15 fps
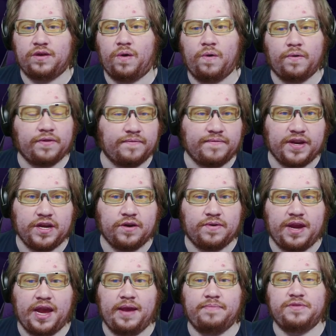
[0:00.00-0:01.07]
all the video
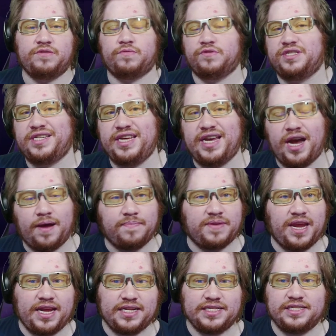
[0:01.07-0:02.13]
games will see
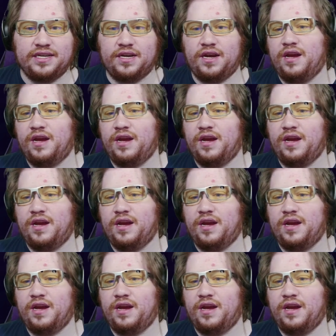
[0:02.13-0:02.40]
updates.